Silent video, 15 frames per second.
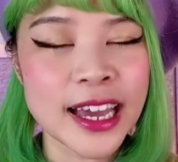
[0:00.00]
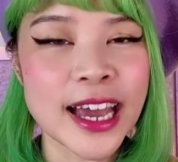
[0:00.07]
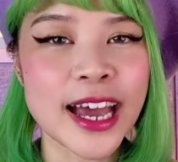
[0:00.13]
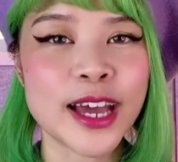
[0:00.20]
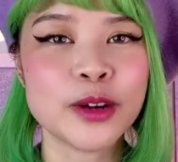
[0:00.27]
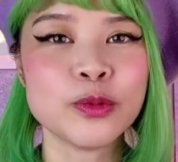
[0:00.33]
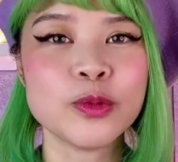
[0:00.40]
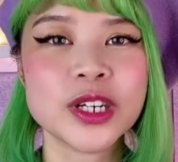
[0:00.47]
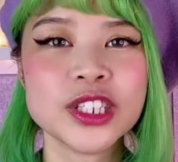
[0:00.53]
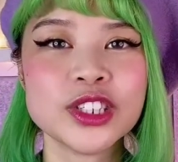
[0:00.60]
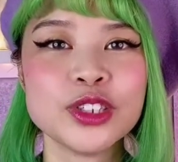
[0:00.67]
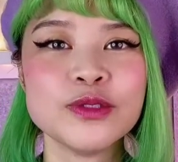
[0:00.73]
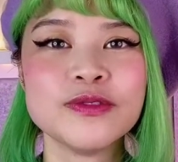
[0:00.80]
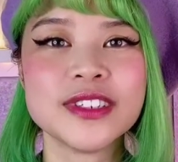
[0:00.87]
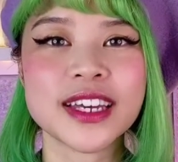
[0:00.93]
And once
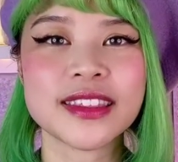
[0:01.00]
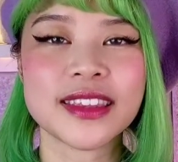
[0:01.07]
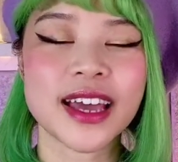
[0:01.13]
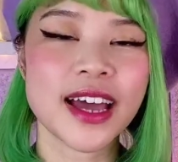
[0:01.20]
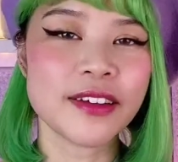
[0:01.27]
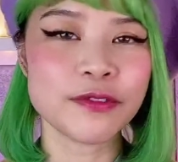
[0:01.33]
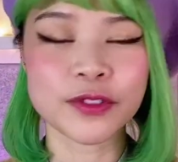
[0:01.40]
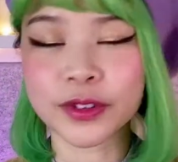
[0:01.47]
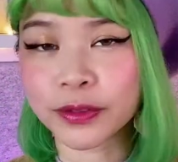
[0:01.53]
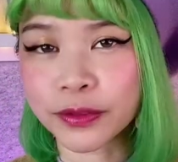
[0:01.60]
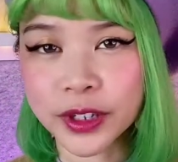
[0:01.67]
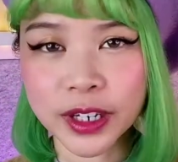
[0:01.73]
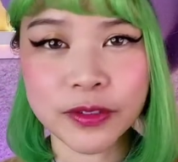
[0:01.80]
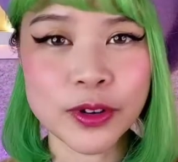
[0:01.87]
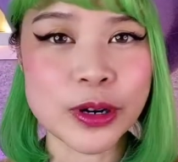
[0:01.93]
you've done that, feel free,
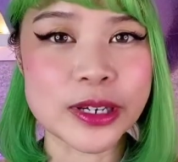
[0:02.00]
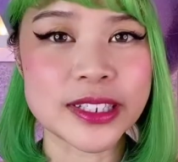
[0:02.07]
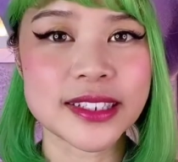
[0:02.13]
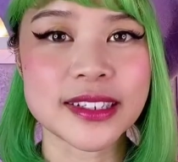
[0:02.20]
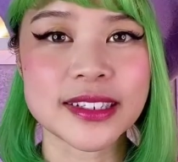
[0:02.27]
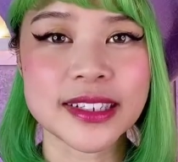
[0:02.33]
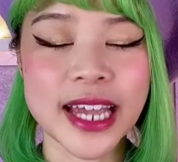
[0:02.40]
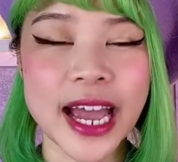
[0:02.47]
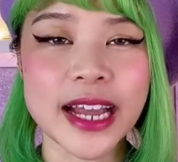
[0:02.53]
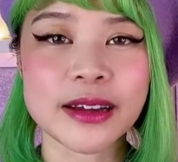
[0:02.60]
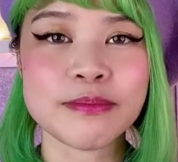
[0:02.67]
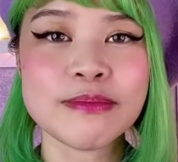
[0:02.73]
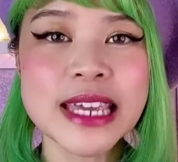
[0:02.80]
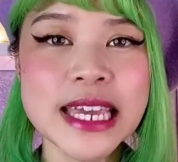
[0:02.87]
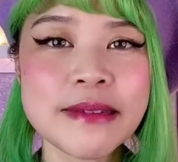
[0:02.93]
of course, to tag
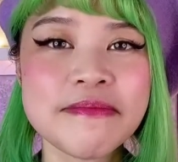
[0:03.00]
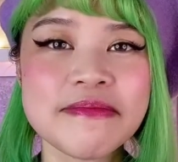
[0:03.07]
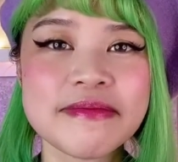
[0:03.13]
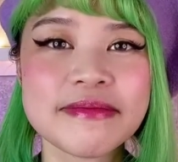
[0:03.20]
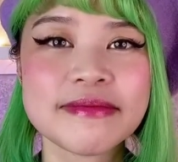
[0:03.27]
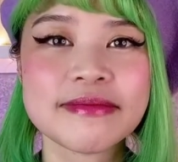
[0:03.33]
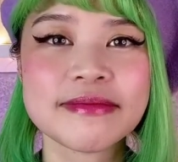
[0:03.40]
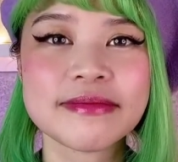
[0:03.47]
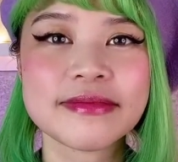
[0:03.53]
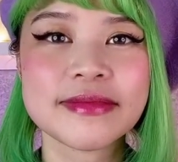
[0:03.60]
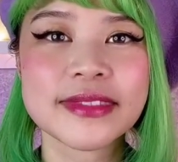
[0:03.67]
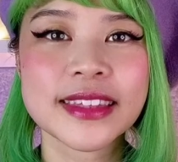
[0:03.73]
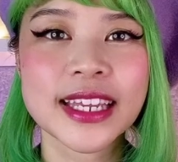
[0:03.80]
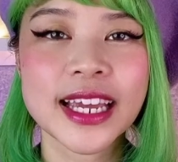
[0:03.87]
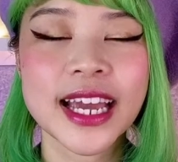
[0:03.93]
me,
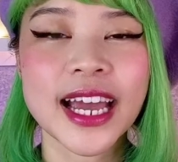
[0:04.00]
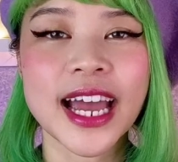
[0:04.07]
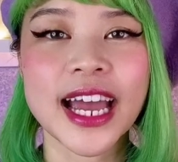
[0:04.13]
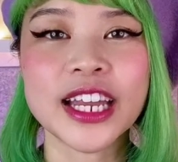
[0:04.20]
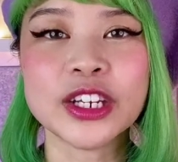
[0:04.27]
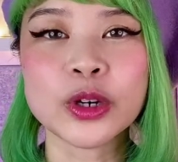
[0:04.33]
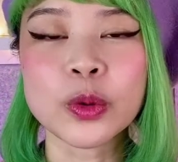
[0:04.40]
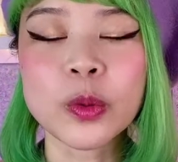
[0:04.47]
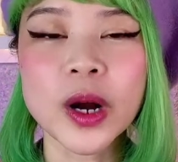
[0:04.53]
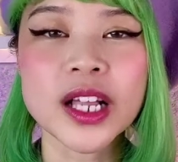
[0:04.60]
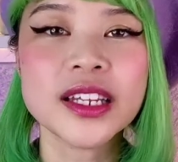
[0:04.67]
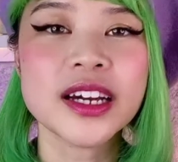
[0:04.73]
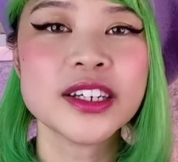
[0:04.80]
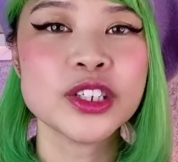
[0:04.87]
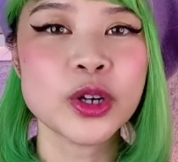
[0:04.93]
and you're well
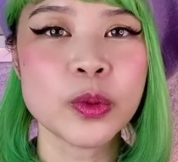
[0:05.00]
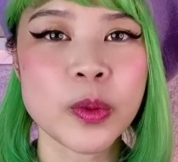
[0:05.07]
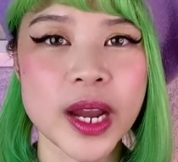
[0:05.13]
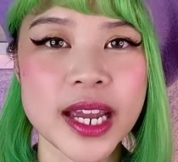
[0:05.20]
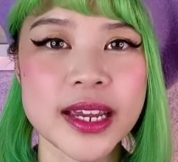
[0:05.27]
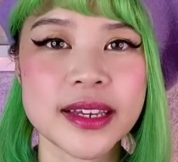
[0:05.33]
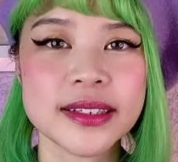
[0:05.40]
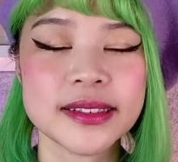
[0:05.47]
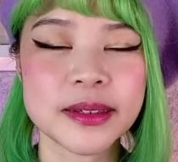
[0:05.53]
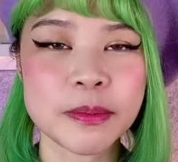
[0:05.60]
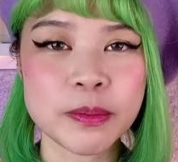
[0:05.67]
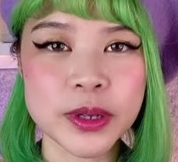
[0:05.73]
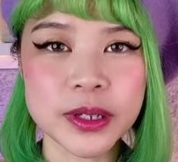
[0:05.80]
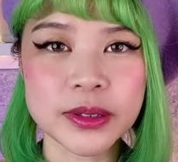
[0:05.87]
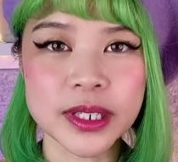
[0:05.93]
on your way to
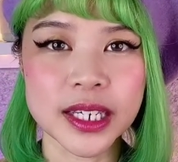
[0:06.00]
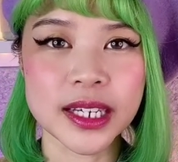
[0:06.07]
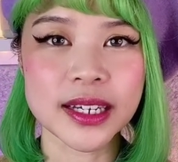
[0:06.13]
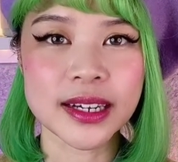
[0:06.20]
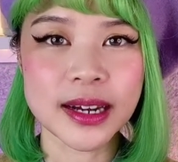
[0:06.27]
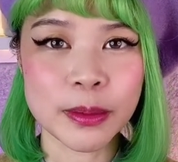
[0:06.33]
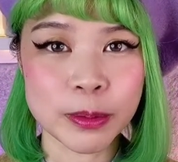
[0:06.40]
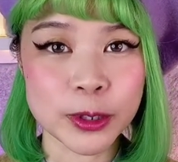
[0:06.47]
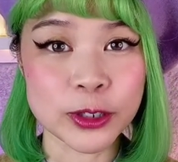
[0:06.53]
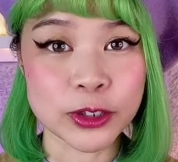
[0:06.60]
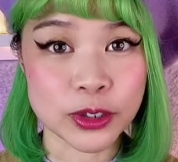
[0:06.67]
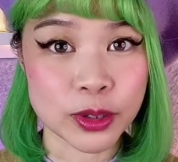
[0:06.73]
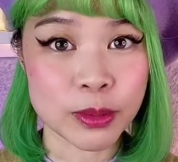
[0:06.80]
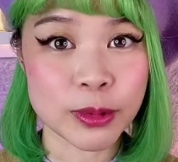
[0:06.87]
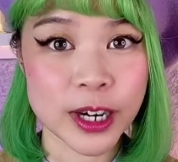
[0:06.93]
building a
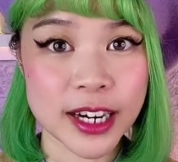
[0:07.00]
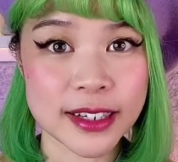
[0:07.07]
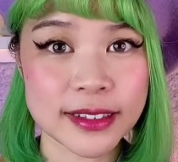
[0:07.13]
personal brand.